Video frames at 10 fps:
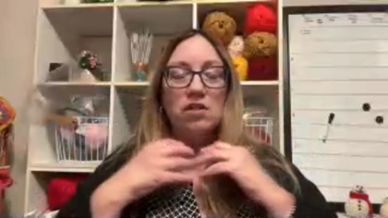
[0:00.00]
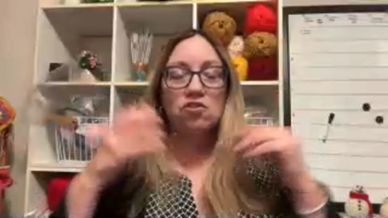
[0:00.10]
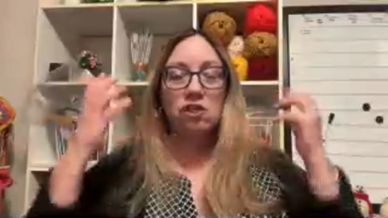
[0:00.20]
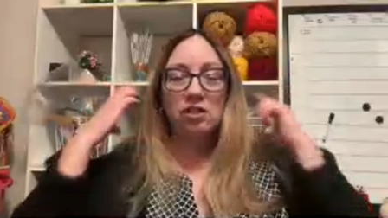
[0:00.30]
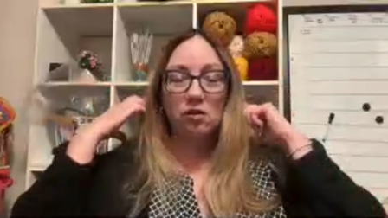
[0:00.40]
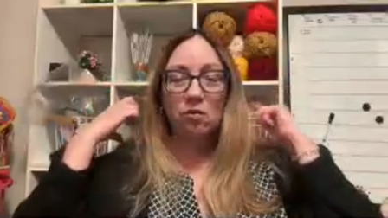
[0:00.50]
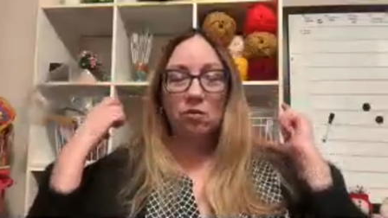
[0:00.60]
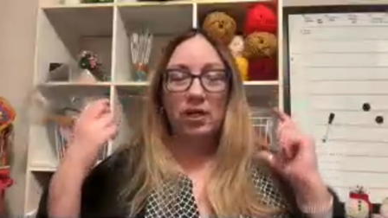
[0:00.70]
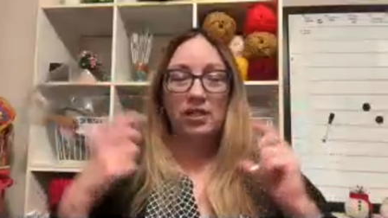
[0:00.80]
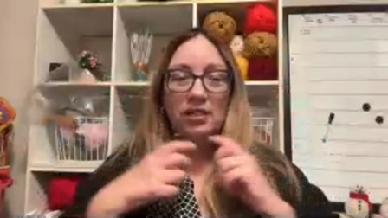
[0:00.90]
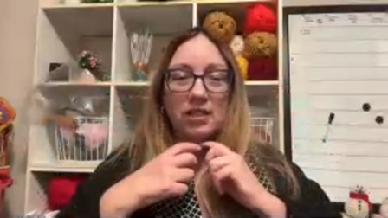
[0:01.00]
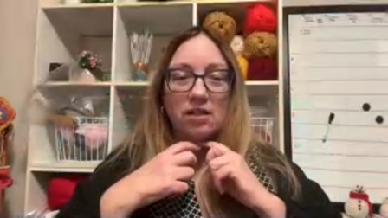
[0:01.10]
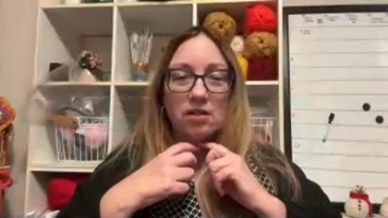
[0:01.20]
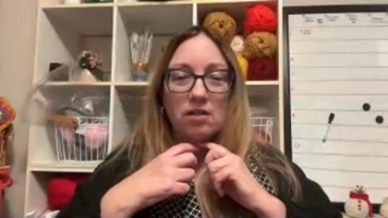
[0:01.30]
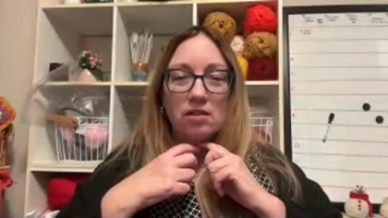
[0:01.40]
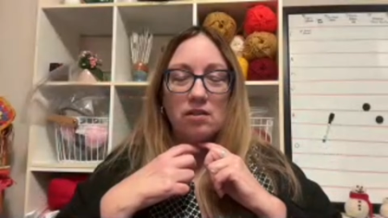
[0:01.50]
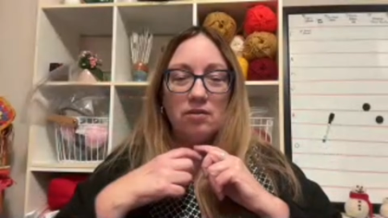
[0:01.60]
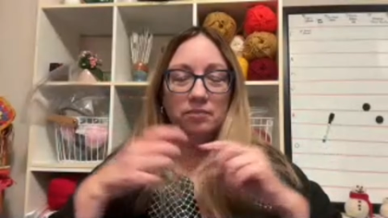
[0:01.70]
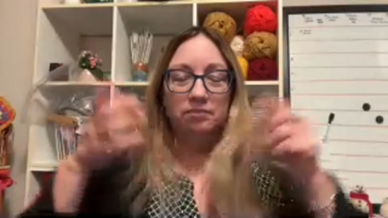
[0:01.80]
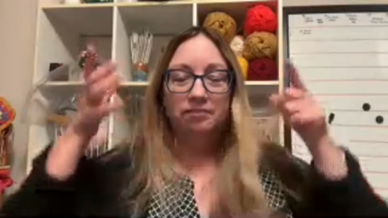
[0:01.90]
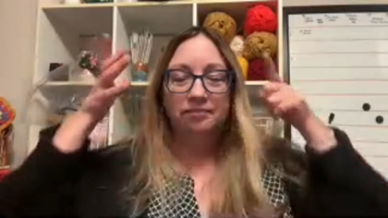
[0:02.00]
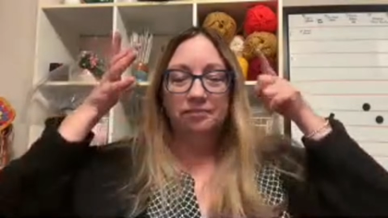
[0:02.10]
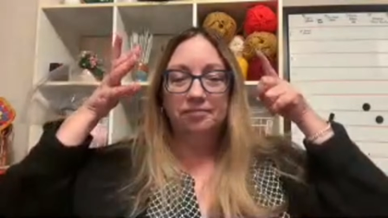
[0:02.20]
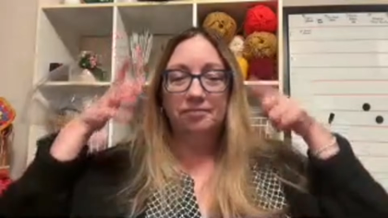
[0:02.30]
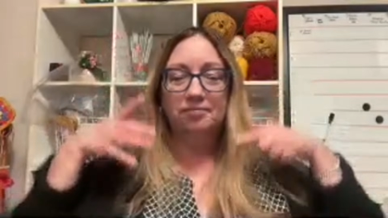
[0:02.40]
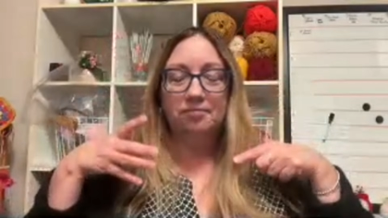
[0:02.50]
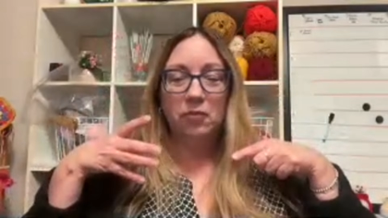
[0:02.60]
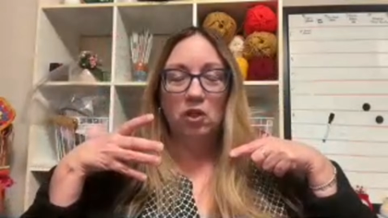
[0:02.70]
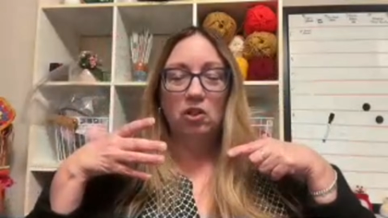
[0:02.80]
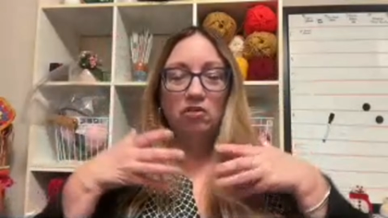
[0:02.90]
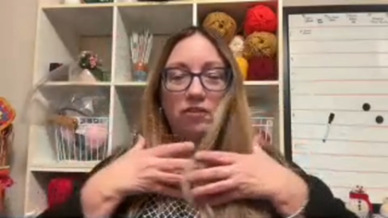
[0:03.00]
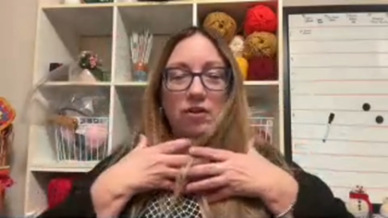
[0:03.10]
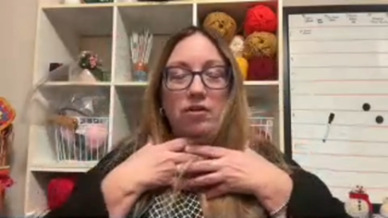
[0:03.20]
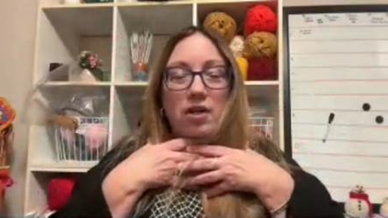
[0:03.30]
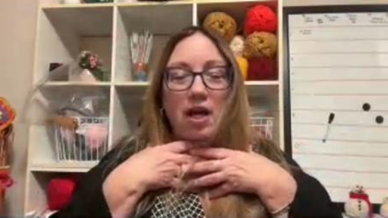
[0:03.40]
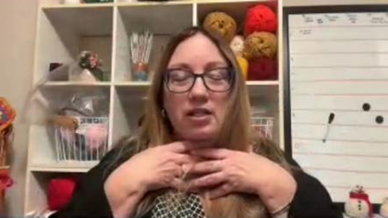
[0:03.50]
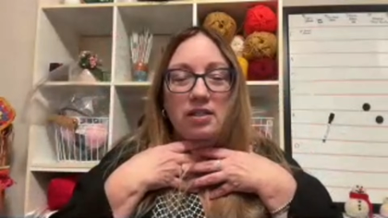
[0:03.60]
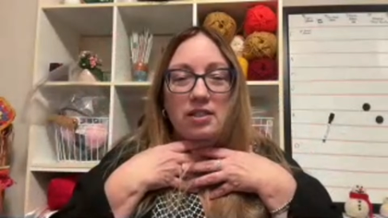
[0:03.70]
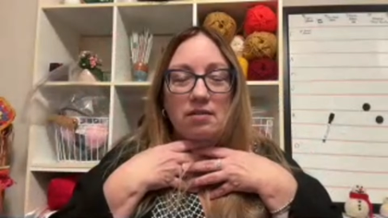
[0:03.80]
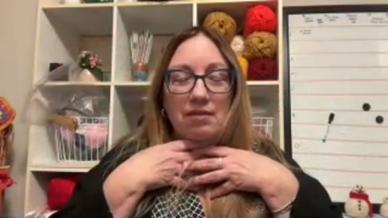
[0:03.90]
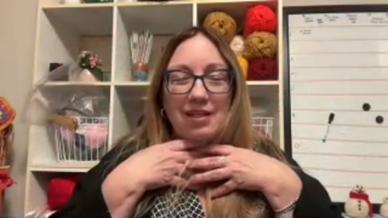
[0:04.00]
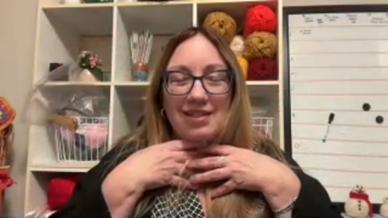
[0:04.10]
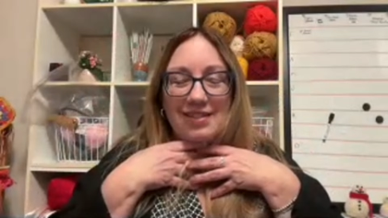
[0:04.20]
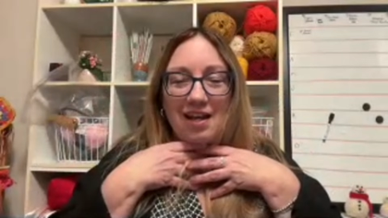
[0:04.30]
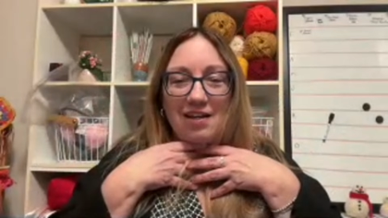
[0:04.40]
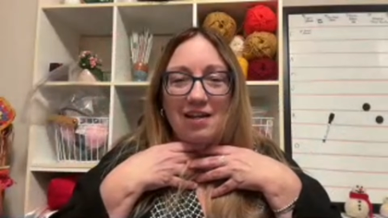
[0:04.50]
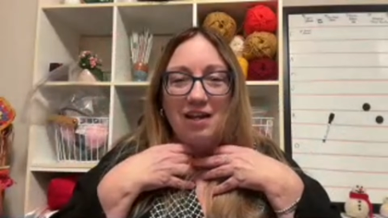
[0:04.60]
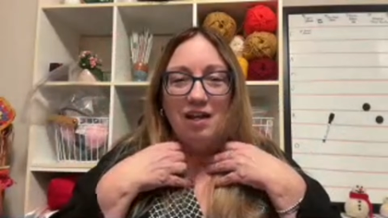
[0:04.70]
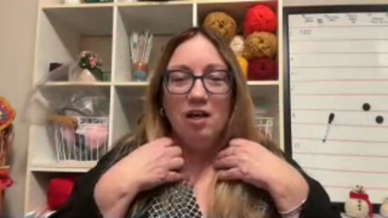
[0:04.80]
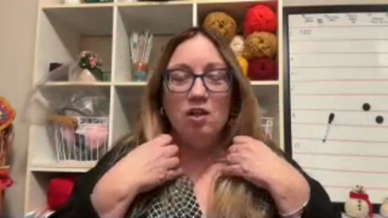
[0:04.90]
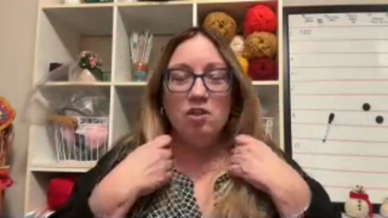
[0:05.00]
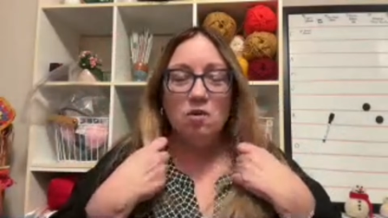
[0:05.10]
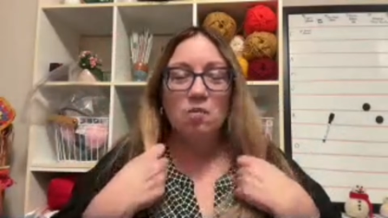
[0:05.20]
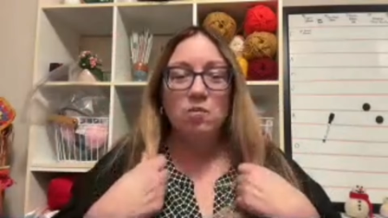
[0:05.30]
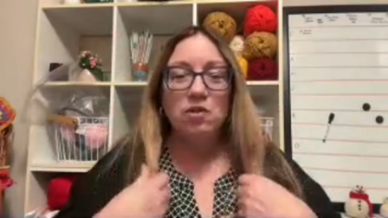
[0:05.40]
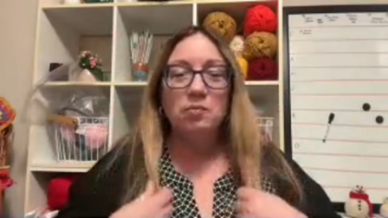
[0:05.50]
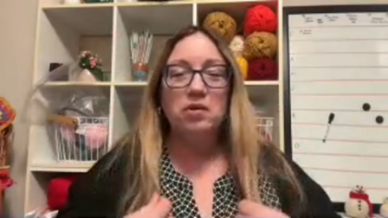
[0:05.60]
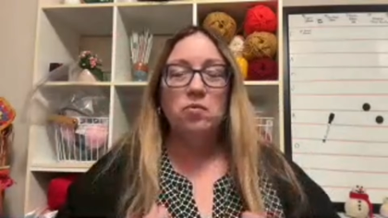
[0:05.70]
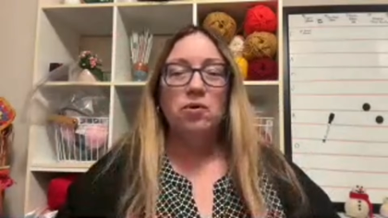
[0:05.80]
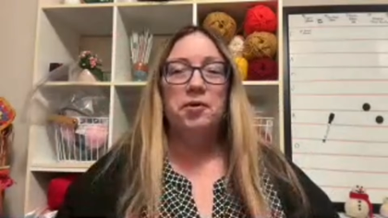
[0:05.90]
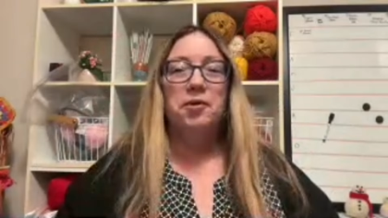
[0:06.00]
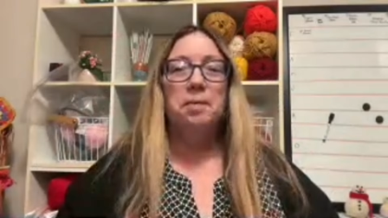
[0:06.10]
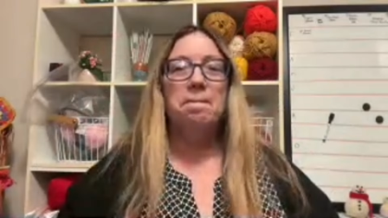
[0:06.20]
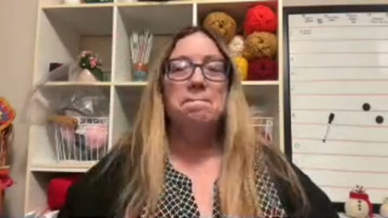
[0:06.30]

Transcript: just one single pullover, kind of like snug, so it will be warm.